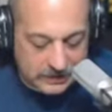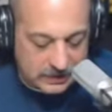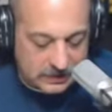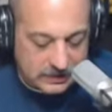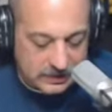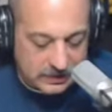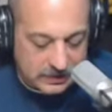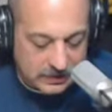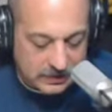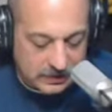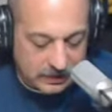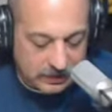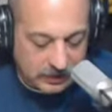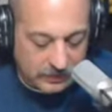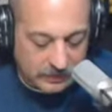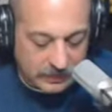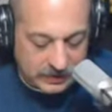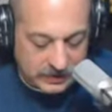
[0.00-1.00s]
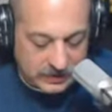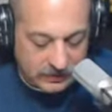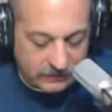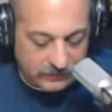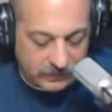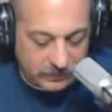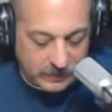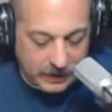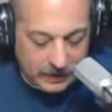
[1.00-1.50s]
He's an Olympic
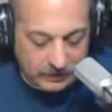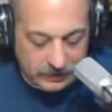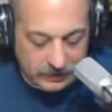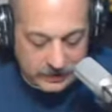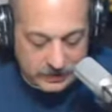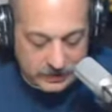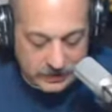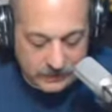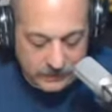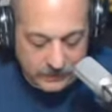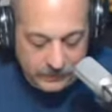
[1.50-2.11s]
silver medalist.